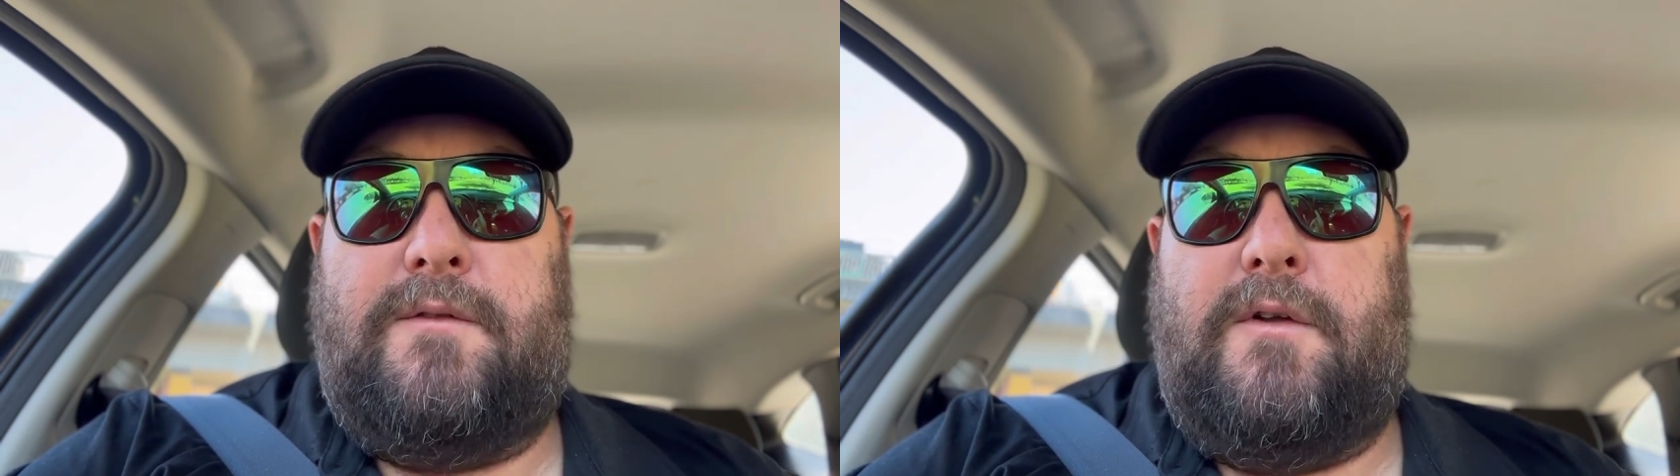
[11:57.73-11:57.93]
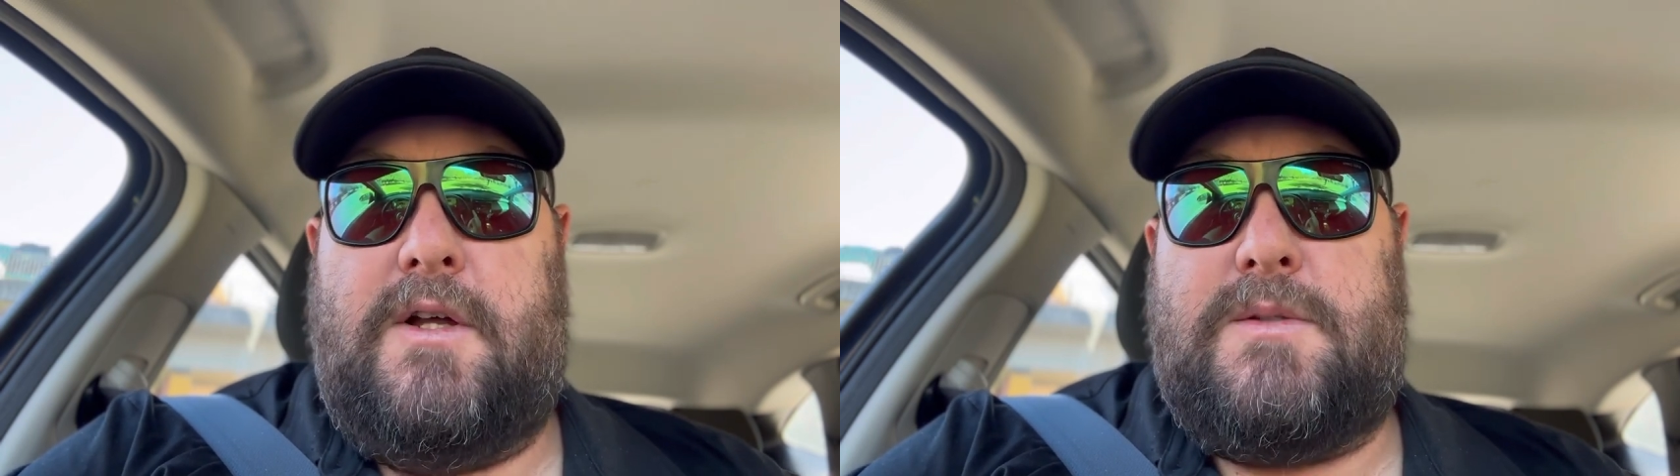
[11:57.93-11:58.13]

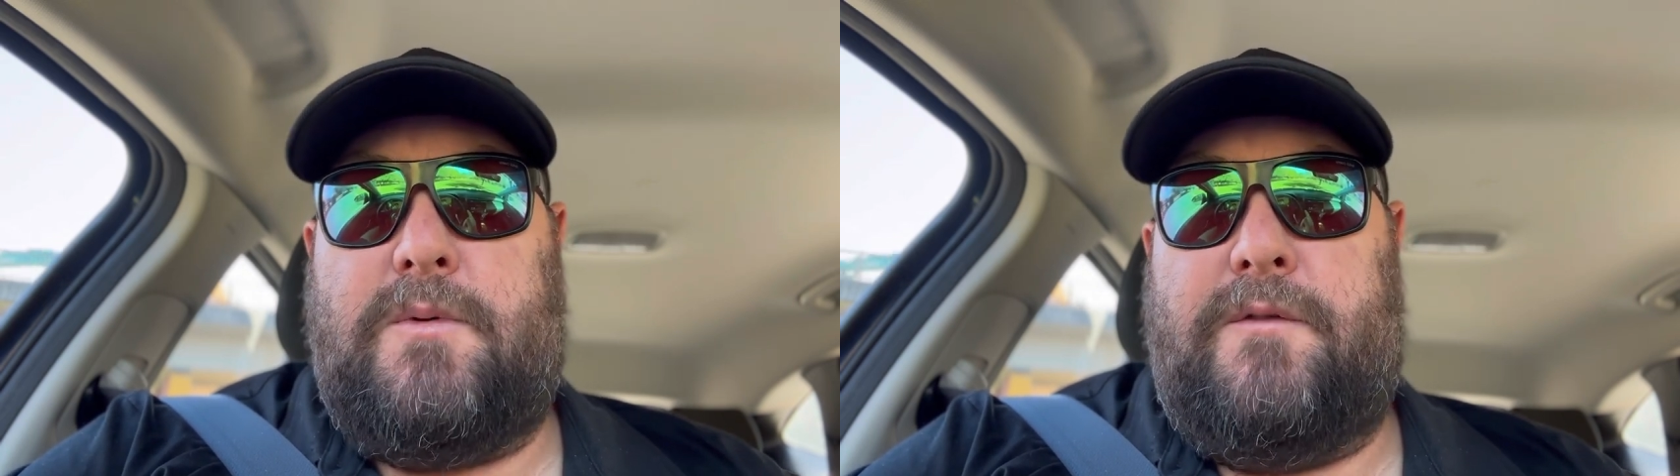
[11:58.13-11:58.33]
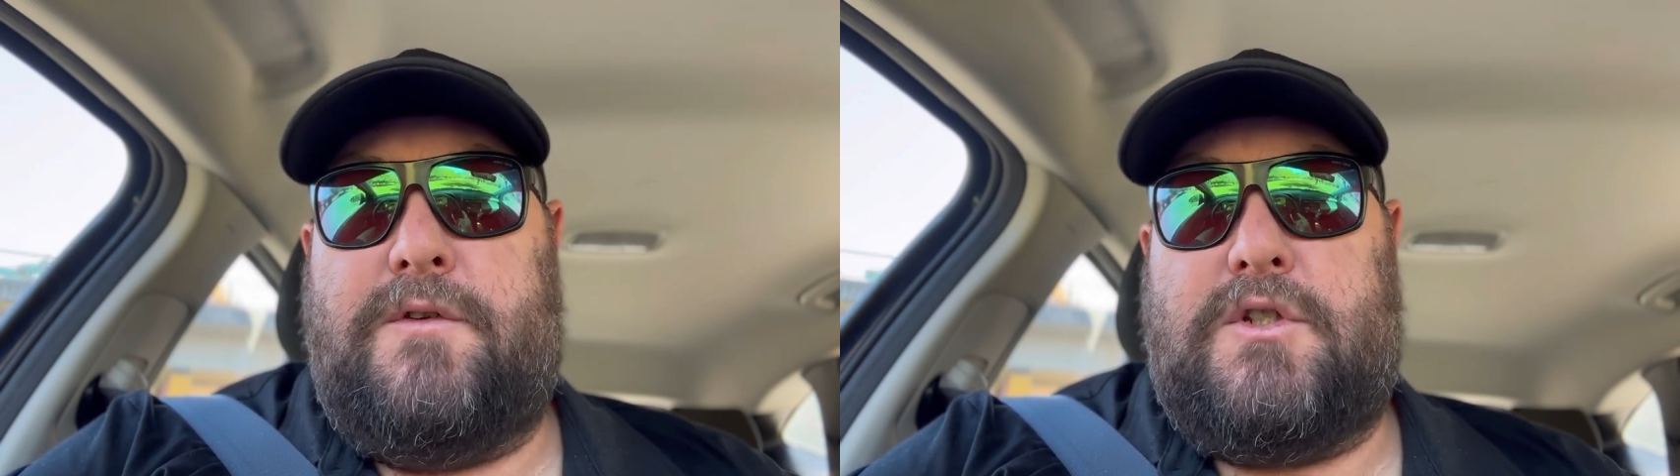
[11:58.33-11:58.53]
Fly and
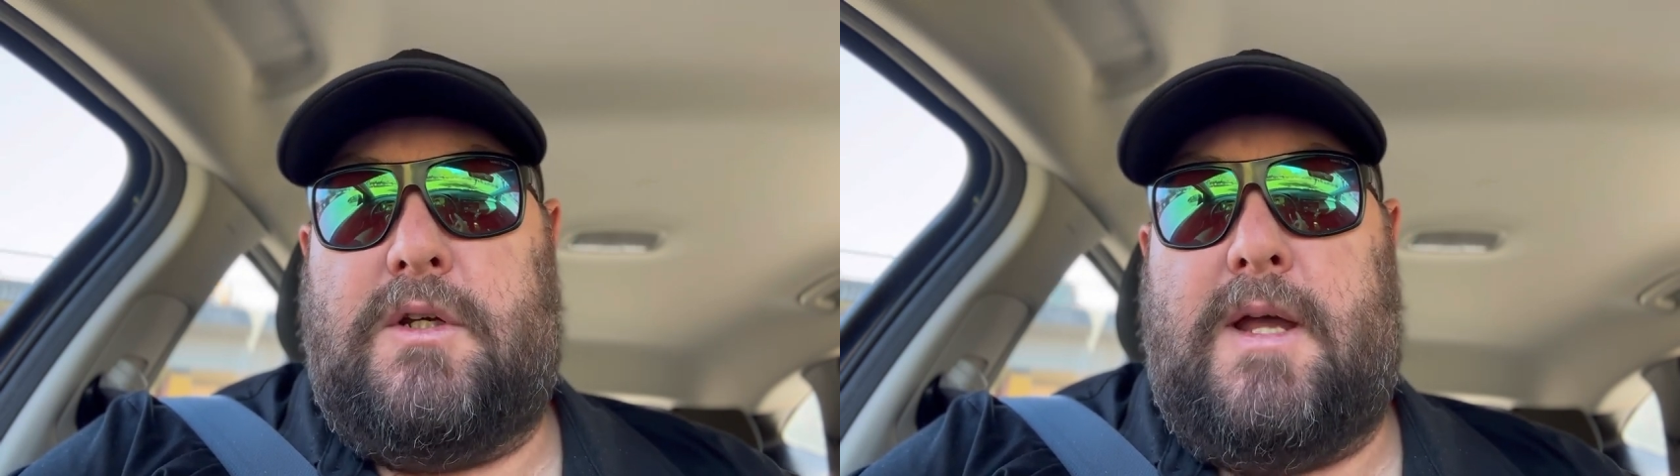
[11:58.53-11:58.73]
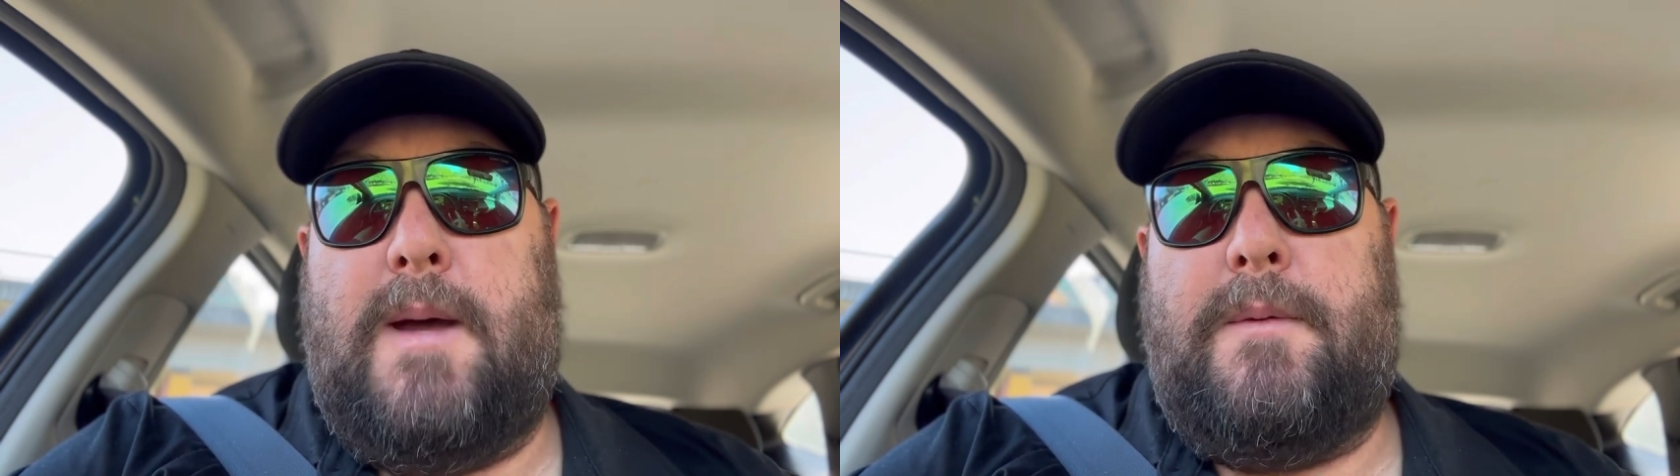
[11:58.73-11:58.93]
Sport
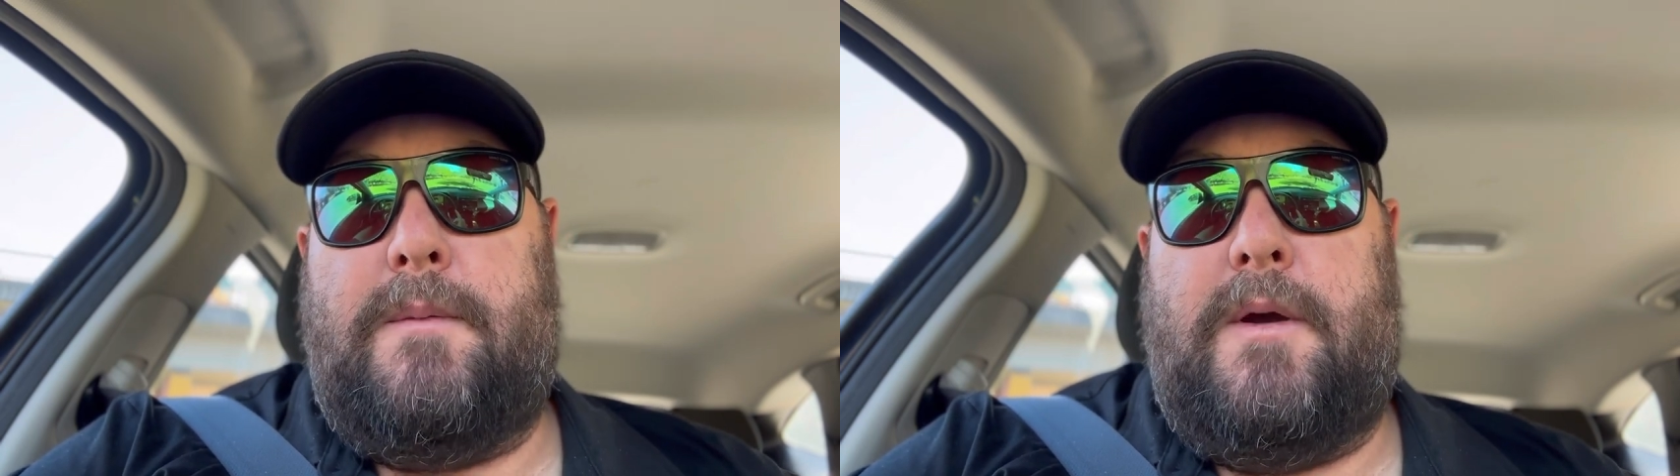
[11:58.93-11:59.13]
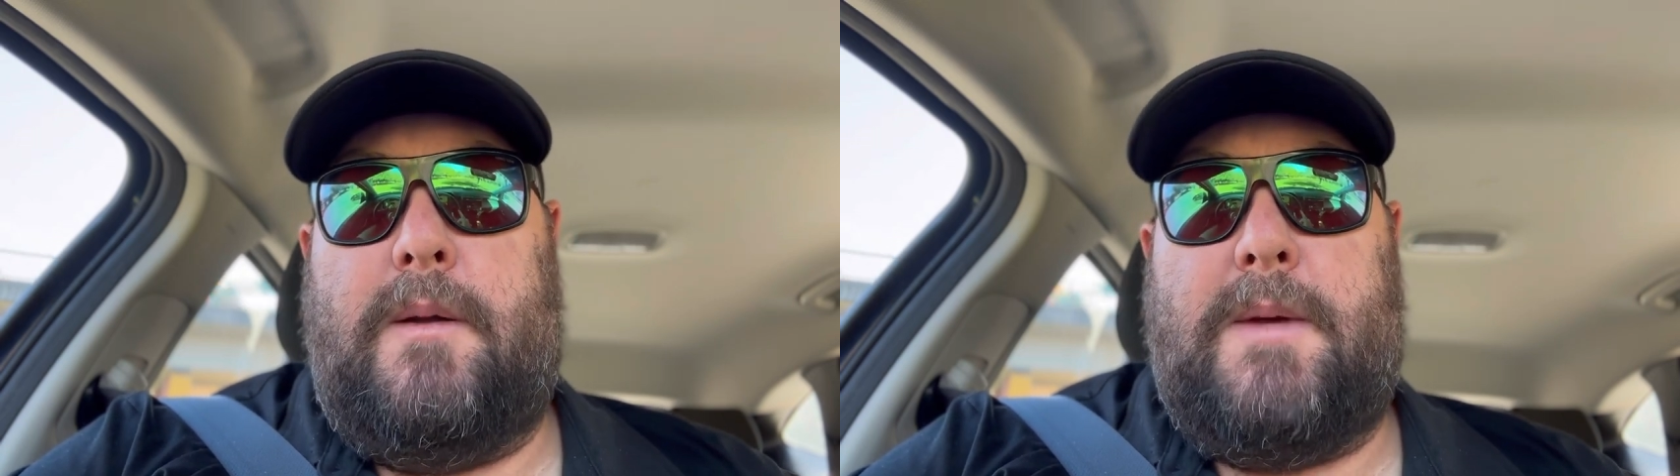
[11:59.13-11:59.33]
Fishing, Garmin
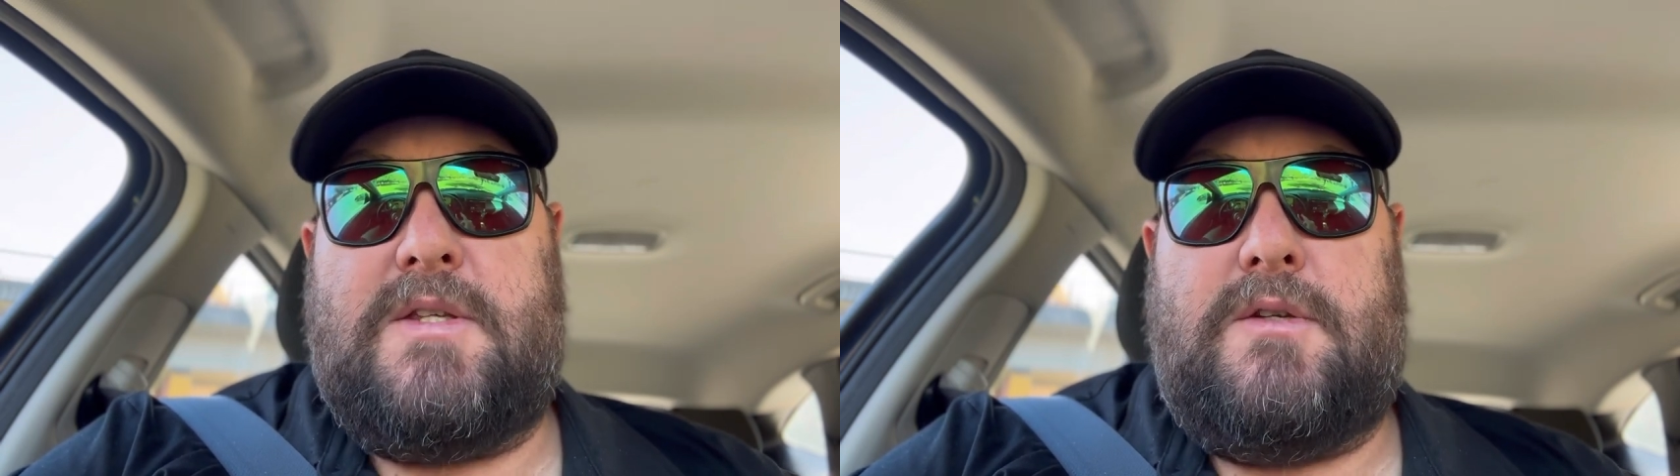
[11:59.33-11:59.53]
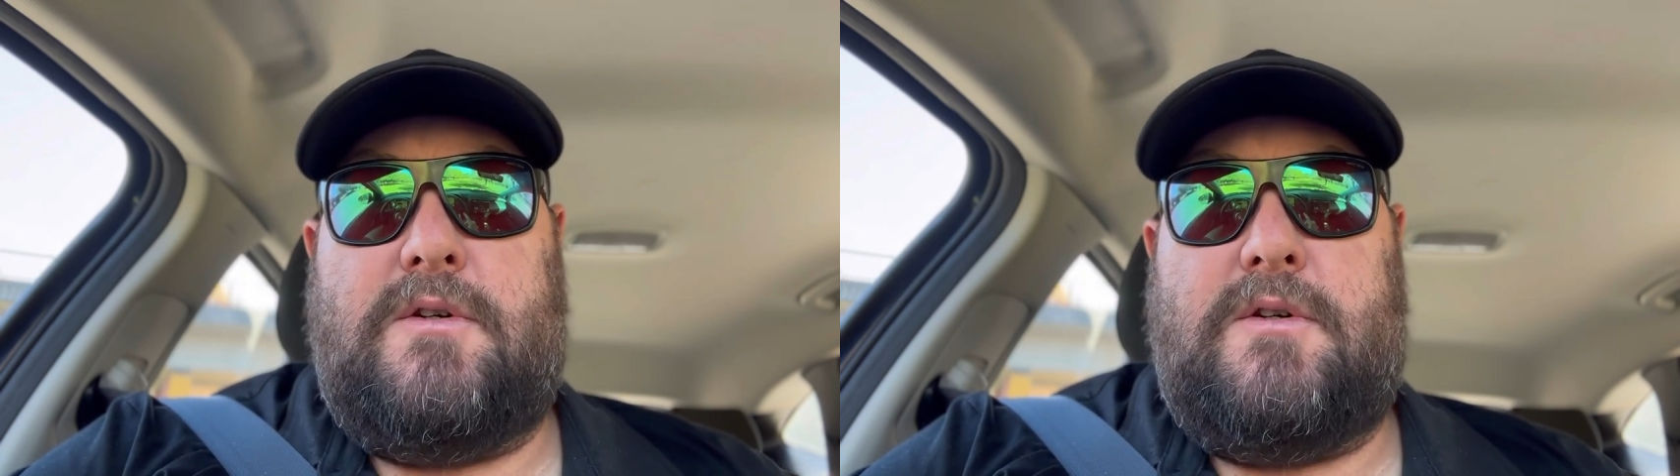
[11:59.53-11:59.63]
Marine Ambassador